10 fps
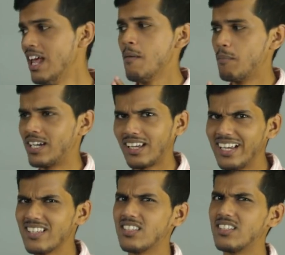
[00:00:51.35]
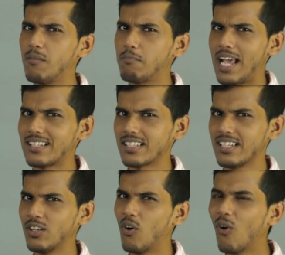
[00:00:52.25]
But is the
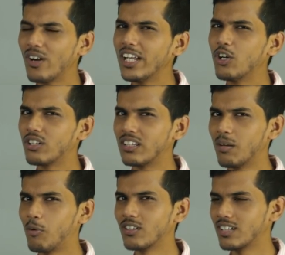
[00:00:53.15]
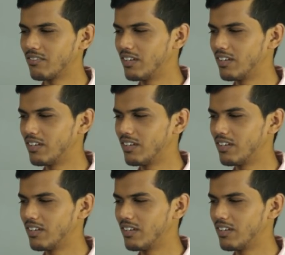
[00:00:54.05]
pricing only good thing about the TV?